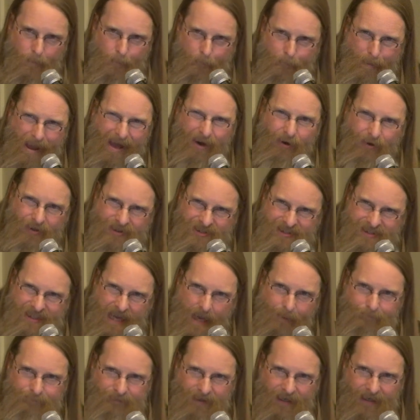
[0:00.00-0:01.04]
better
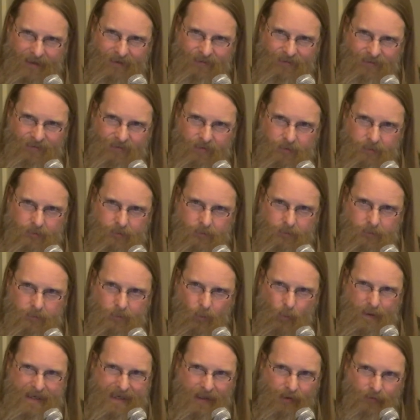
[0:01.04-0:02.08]
skeptics.
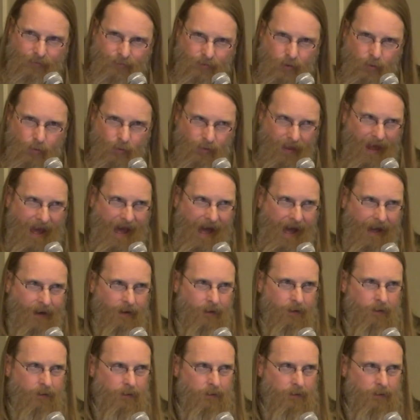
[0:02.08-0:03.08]
We can do that.